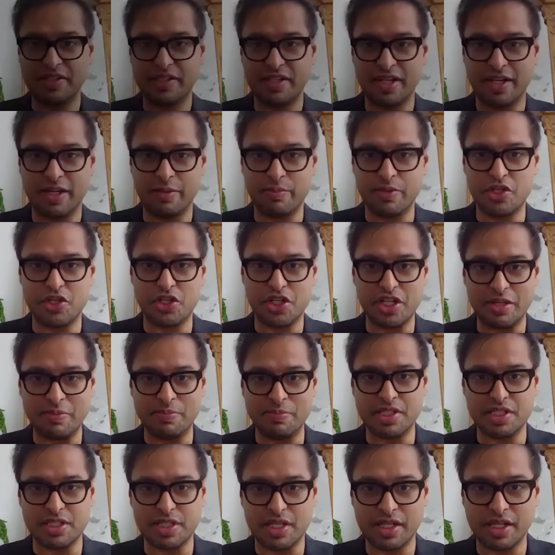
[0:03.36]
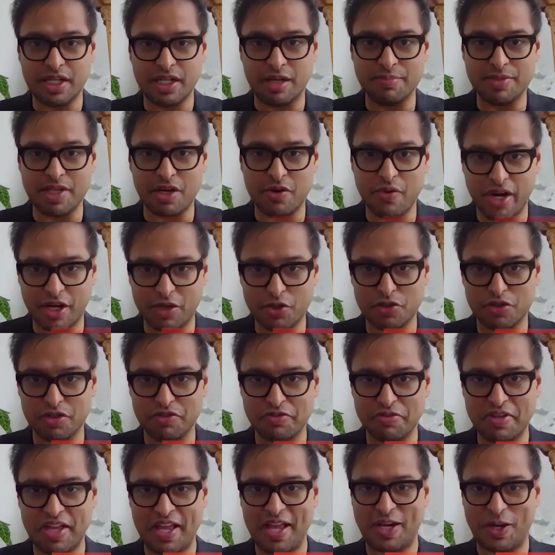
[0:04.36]
I'm Ashim Singh, I'm Director
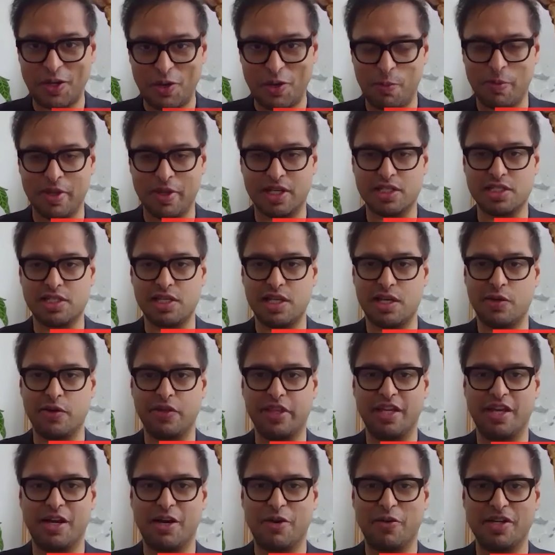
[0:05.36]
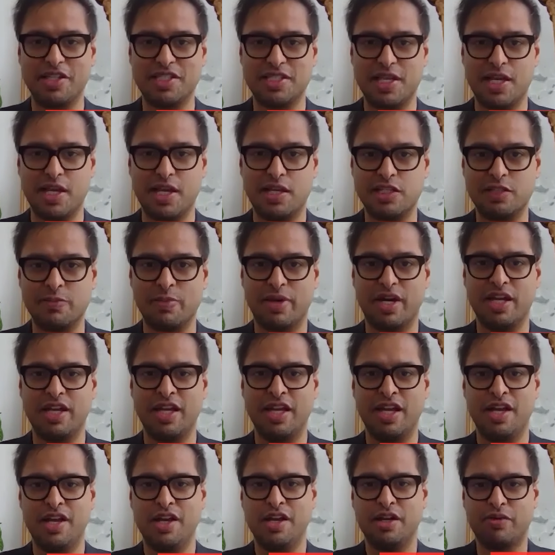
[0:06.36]
of Economics here at the RSA. It's my
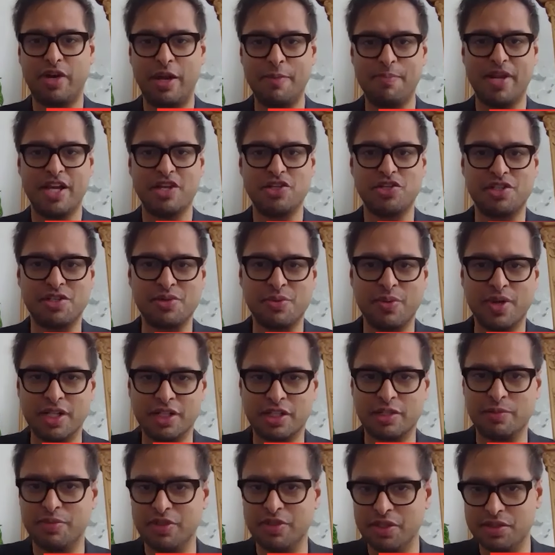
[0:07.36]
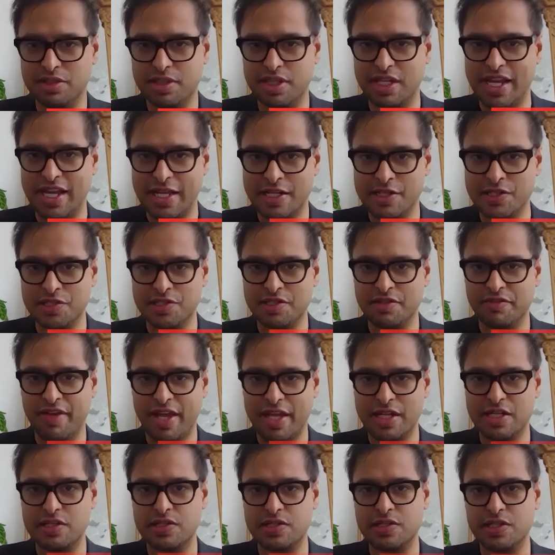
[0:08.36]
great pleasure to welcome you to the latest
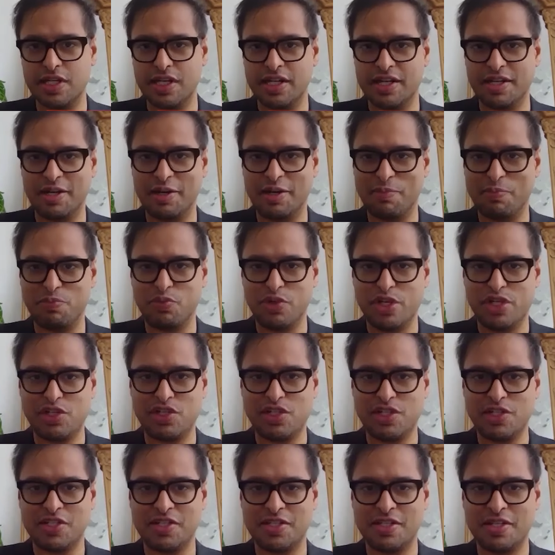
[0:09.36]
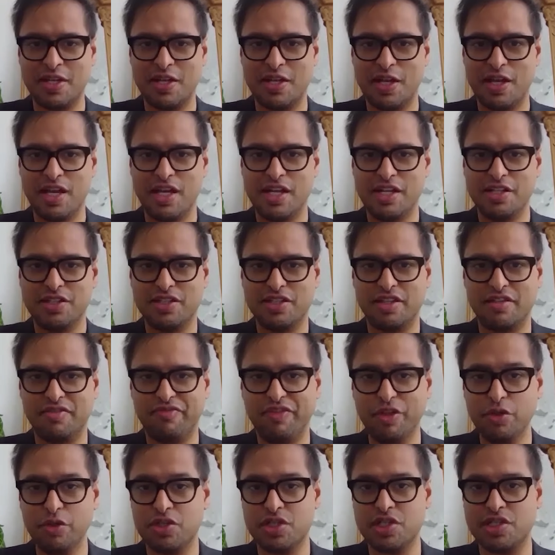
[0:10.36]
event in our Bridges to the
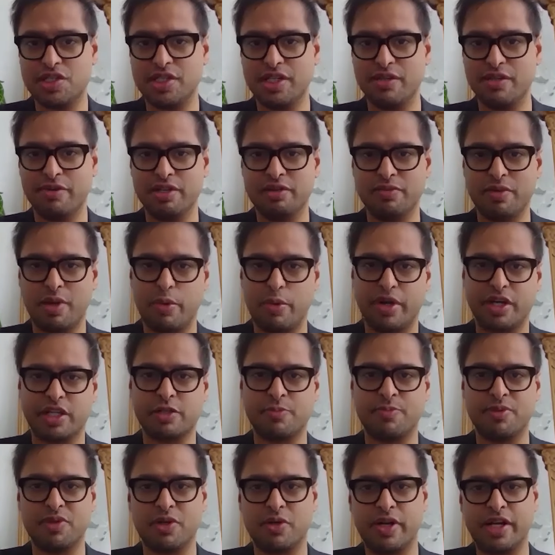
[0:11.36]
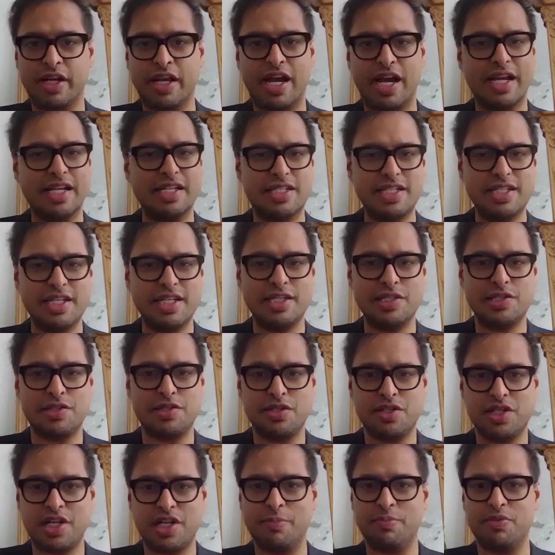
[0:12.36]
Future series, where we're exploring ideas to
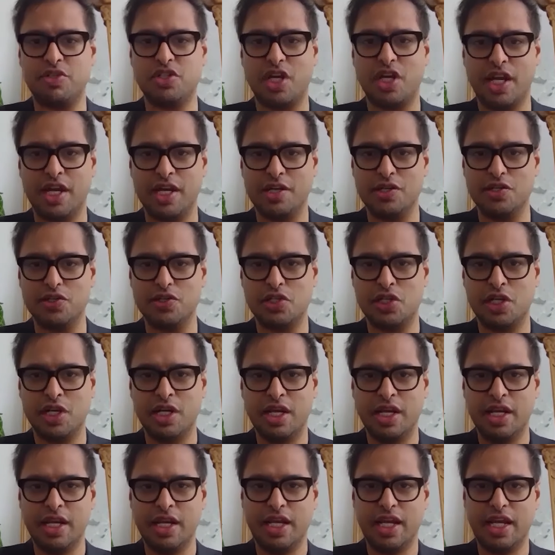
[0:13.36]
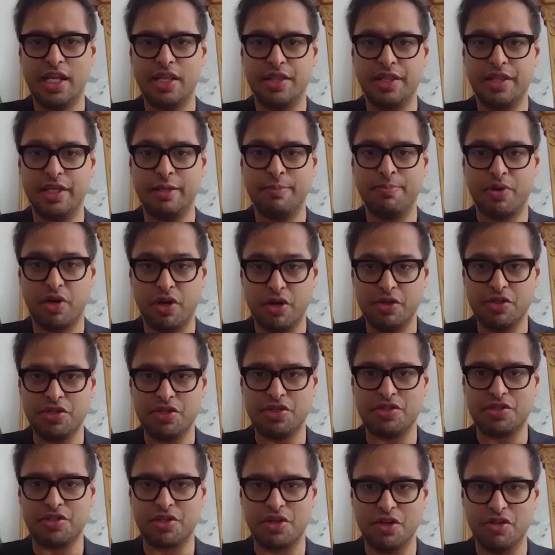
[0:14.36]
shape change in the
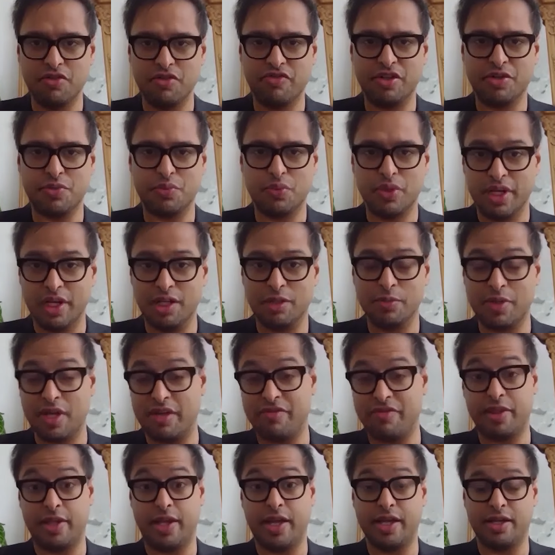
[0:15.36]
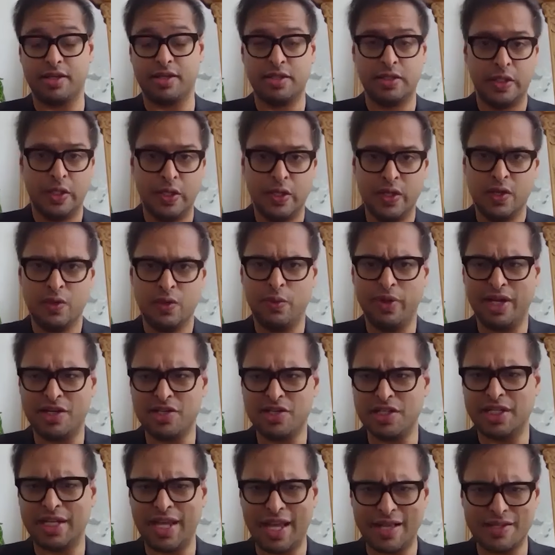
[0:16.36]
post-COVID world, whenever the heck we
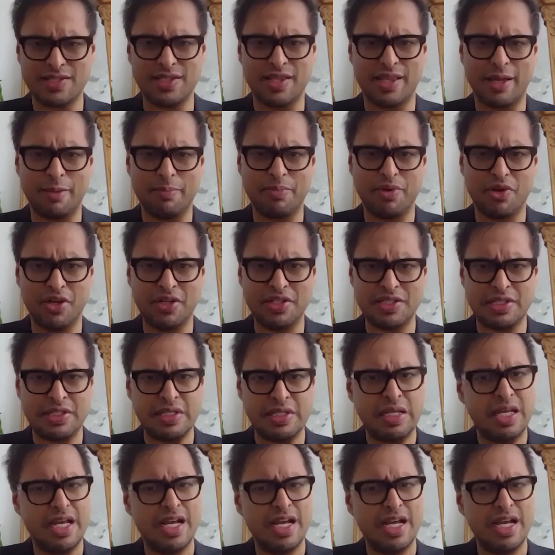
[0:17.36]
actually get to that point.